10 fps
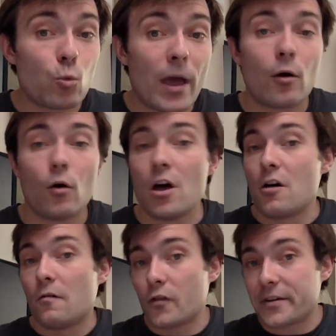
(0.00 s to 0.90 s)
well
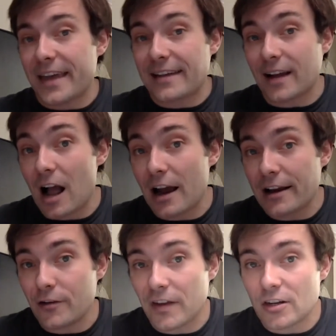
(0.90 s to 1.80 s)
for that kind
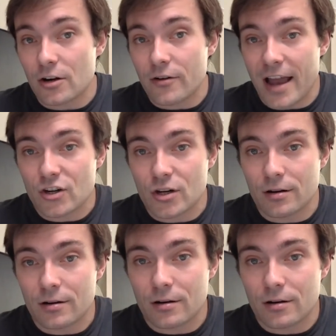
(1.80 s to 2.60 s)
of interaction.